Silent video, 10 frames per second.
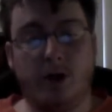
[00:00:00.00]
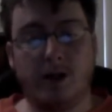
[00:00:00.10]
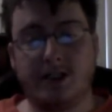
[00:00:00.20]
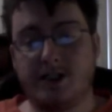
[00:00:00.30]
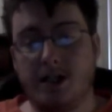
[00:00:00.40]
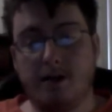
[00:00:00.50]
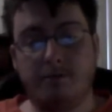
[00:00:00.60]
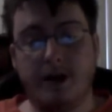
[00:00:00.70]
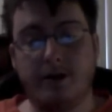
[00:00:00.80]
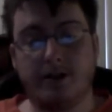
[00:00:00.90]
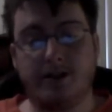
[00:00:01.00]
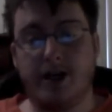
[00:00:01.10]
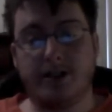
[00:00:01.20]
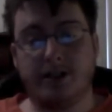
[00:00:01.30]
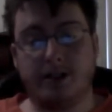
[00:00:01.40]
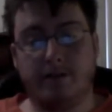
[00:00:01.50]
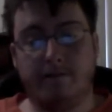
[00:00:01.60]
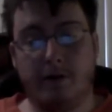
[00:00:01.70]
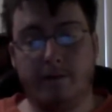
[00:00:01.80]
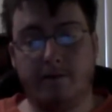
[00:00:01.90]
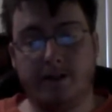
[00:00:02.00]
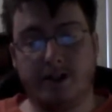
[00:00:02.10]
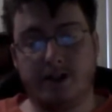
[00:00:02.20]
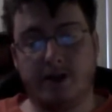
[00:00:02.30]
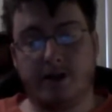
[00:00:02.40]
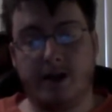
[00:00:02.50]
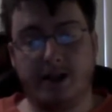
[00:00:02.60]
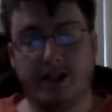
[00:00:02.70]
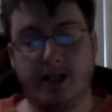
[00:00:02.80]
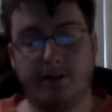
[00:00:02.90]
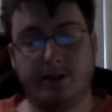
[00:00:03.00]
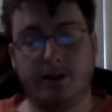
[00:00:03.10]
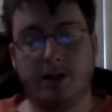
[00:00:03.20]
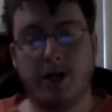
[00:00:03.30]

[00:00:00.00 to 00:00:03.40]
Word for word: let's say a baker's dozen of muffins is our concept.